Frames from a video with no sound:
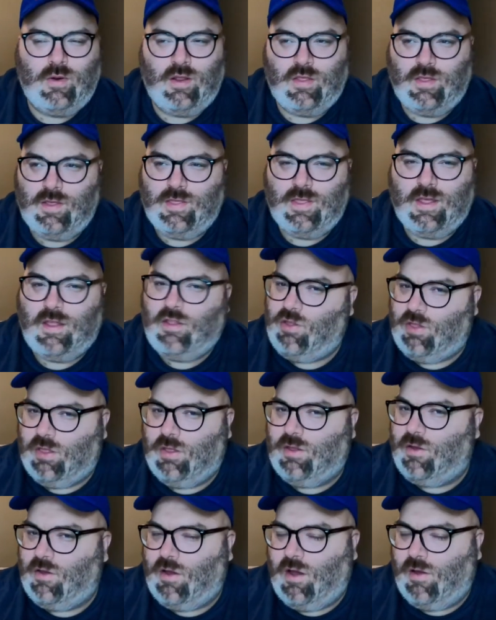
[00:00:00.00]
but I think that's
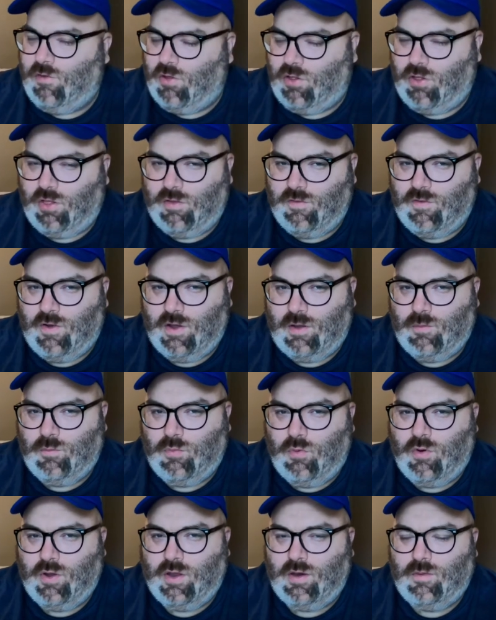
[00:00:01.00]
obviously the fucking
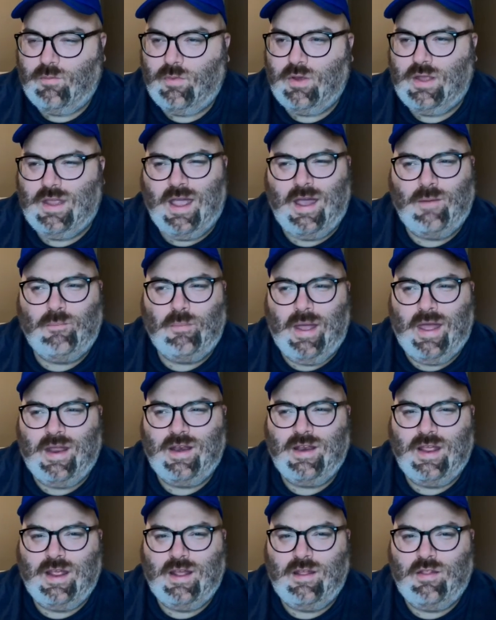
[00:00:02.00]
point. But yeah,
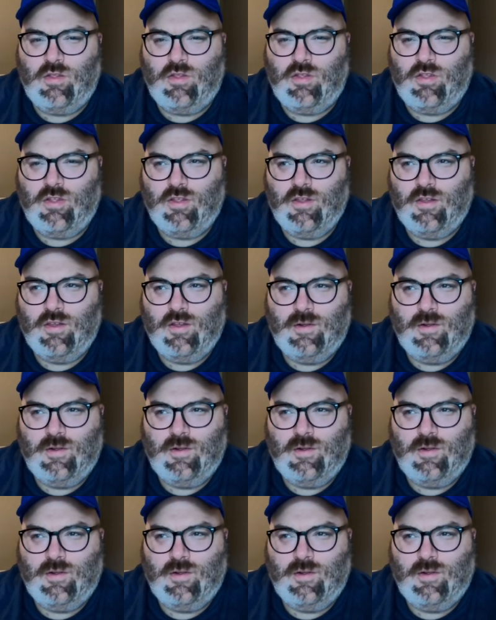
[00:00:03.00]
Badlands,